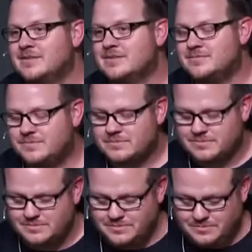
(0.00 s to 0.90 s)

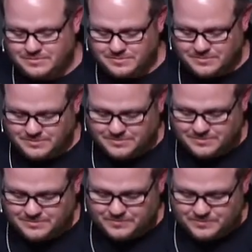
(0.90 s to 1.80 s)

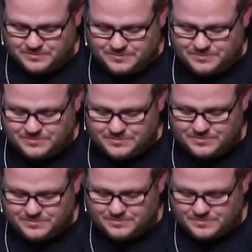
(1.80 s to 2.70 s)

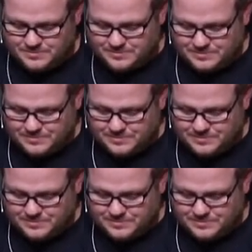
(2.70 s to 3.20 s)
(no one is talking)